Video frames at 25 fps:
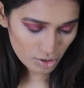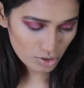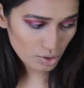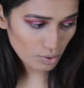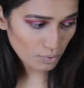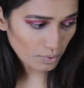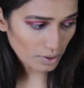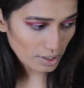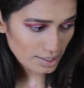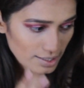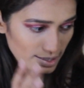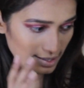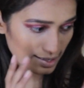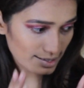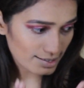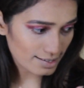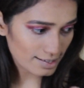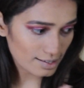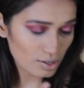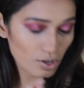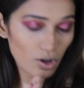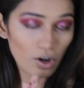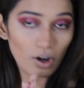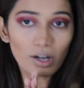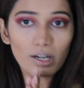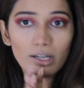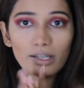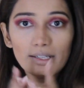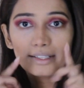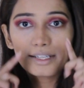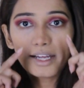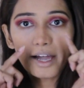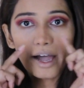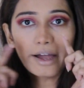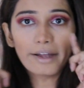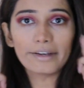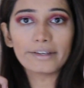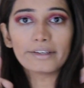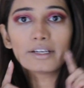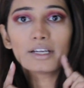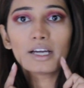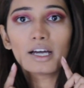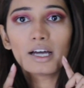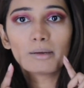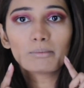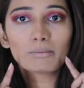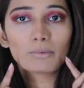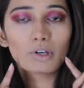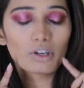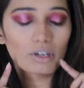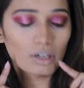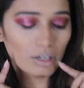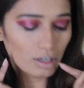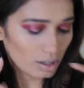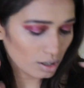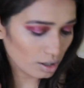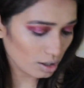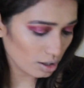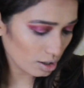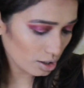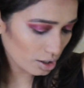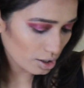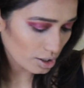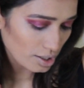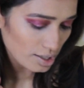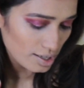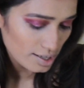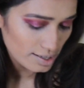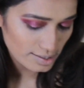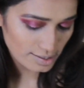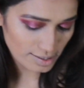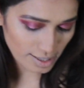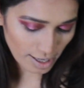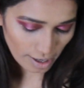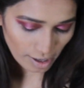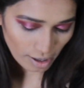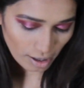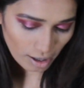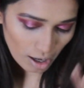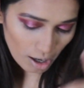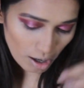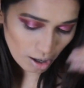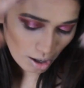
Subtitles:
So once this is all done, I'm gonna take